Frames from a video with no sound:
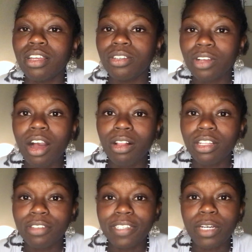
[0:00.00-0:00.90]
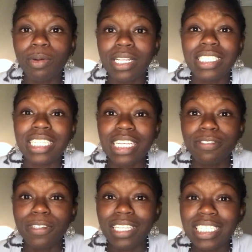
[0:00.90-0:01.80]
Y'all are the real ones. Thanks
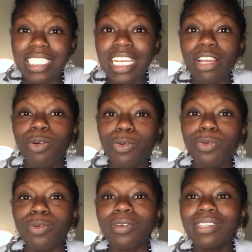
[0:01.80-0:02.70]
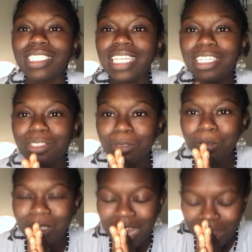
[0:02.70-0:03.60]
for listening. Ooh, stay
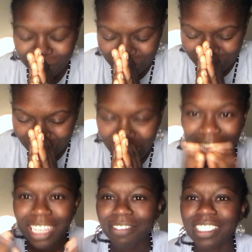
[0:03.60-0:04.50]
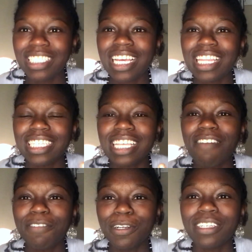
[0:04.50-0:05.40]
tuned after. I didn't even say this
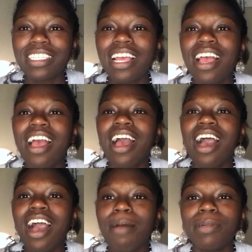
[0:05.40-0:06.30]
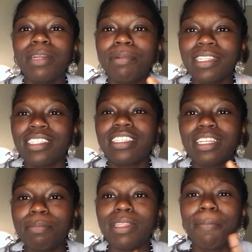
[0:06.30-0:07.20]
at first. I'm going to put this
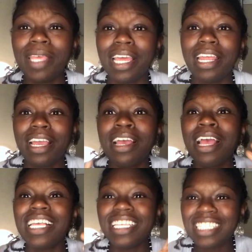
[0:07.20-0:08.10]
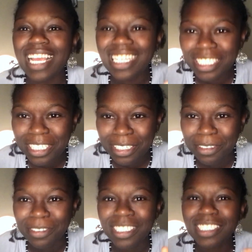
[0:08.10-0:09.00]
clip in the beginning. Stay
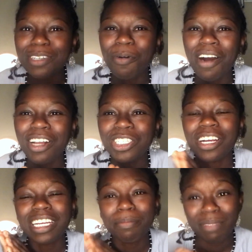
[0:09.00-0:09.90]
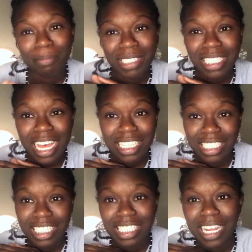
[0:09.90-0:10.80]
tuned to watch our Commitment to
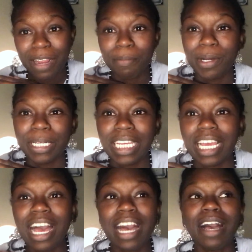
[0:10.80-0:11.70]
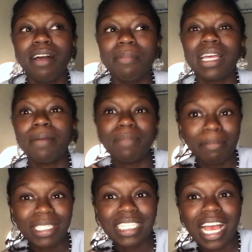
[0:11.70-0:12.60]
Excellence ceremony. Um,
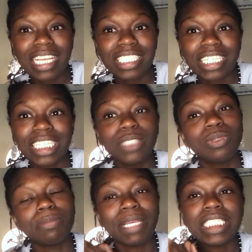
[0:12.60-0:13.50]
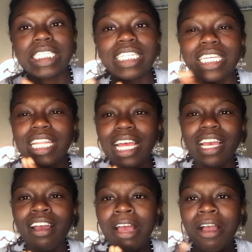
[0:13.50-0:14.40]
Commitment to Excellence was basically
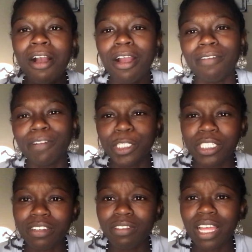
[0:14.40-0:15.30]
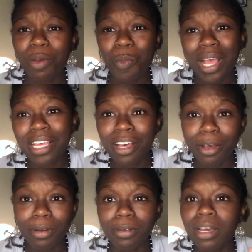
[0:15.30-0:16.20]
like our version of like White
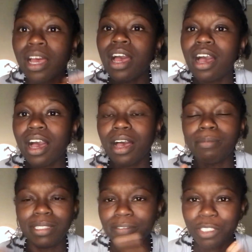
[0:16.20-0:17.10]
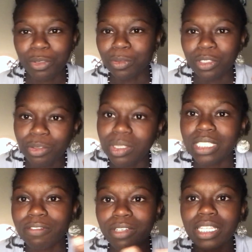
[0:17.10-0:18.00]
Coat. Um, different schools do it
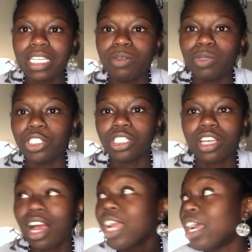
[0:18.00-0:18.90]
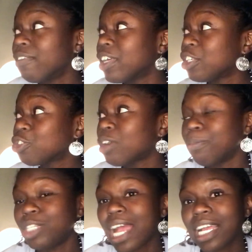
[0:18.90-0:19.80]
differently. We just got kind of like
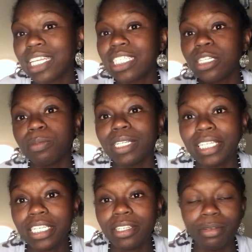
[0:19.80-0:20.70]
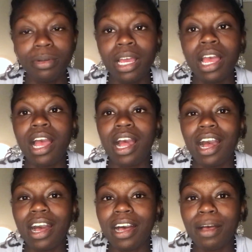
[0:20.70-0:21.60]
scrub jackets. They're pretty cute.
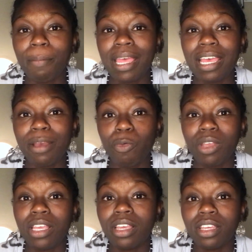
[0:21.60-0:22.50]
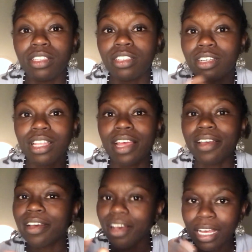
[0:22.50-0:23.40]
Um, and we took
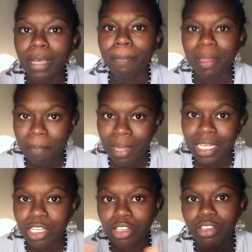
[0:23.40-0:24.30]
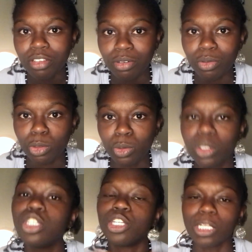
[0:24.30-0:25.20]
like a commitment to
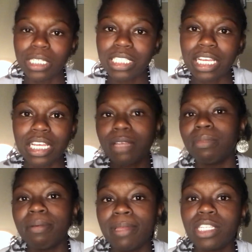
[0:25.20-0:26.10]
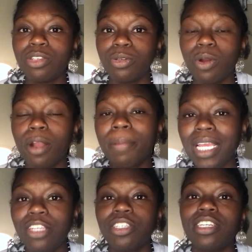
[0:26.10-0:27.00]
nursing, commitment to our
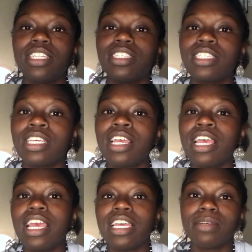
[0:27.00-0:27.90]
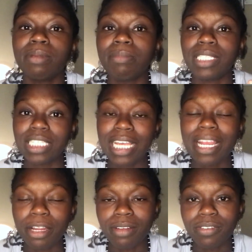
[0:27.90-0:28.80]
patients, and commitment to
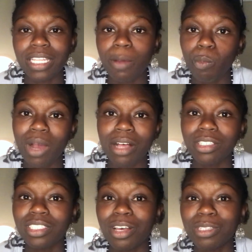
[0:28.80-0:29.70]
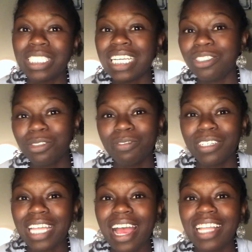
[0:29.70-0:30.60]
caring for them well. So stay tuned for
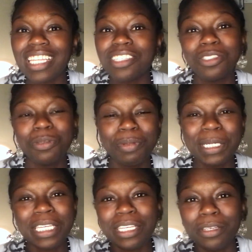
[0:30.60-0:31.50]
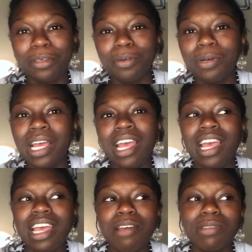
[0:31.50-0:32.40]
that. That's super cute.
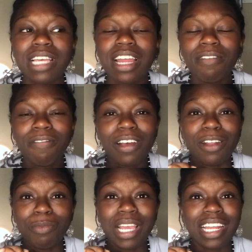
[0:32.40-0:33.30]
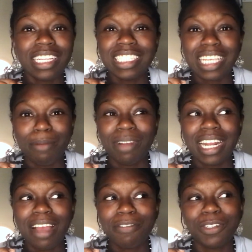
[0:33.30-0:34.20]
It was kind of fun. We had an exam right
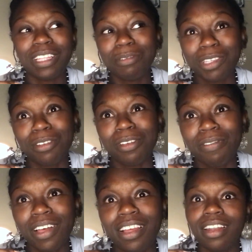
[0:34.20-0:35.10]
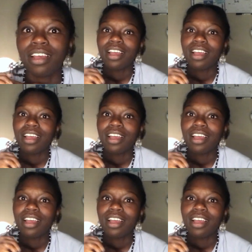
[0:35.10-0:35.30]
after. That was also fun.